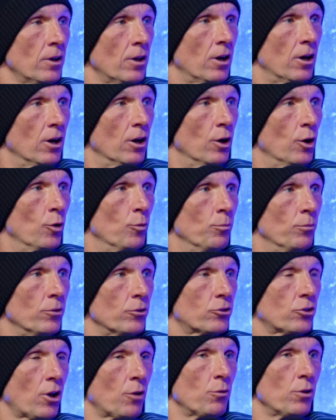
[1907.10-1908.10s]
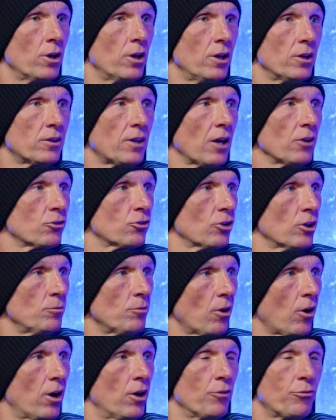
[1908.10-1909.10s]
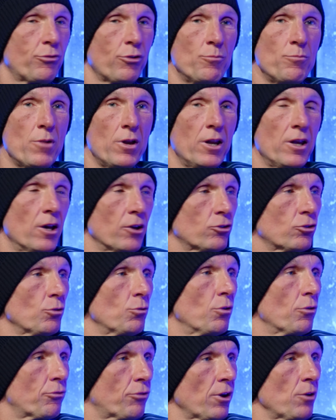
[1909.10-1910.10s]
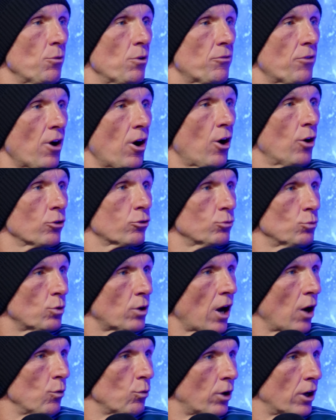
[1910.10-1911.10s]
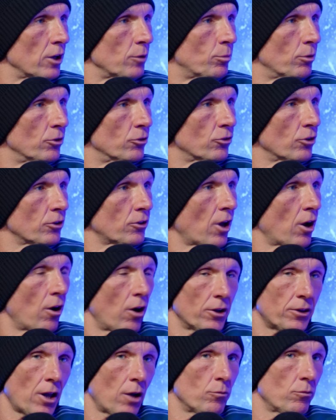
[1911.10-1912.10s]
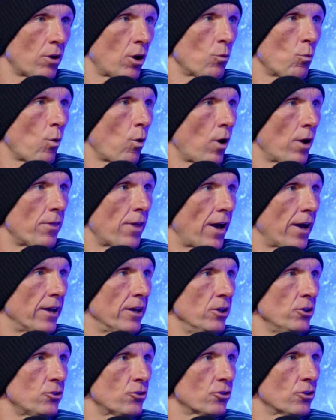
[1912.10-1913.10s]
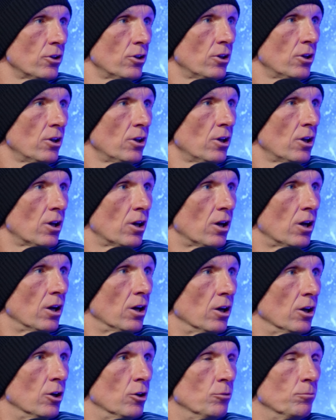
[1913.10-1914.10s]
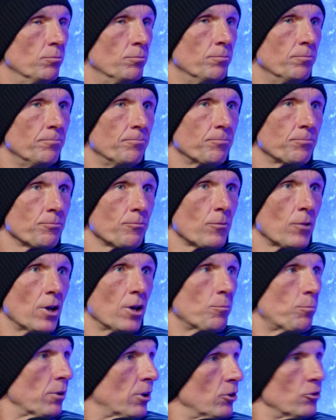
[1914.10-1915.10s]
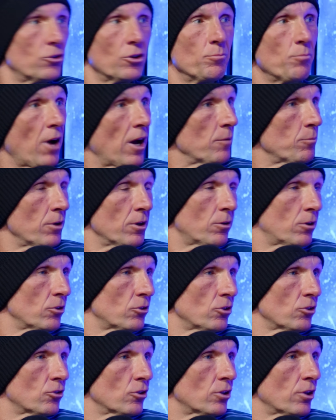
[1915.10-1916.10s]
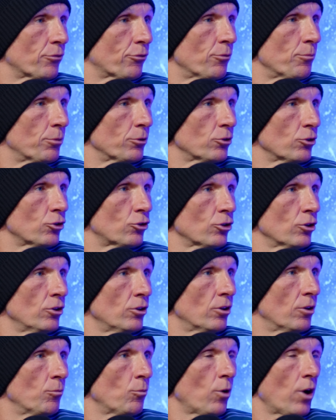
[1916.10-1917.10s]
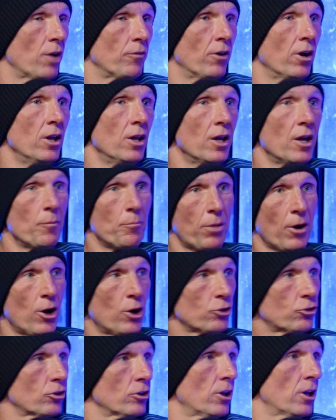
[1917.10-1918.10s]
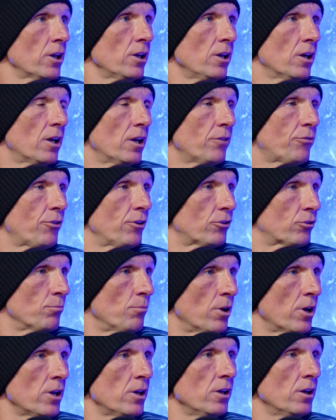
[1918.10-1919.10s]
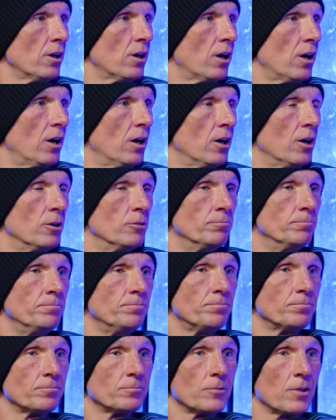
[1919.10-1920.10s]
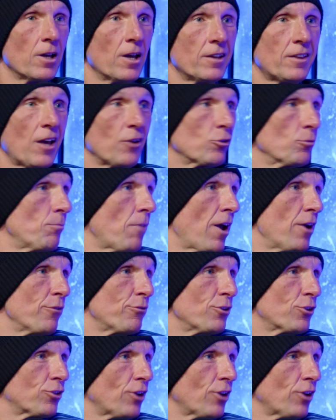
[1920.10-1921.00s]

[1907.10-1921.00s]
Um, so it does seem like a familiar sort of thing with the Arsenal goalkeepers. I don't, I don't know why that is. Um, it, because it may be because it's a different position and whatever. Personally, if it's me, um, it doesn't matter if you're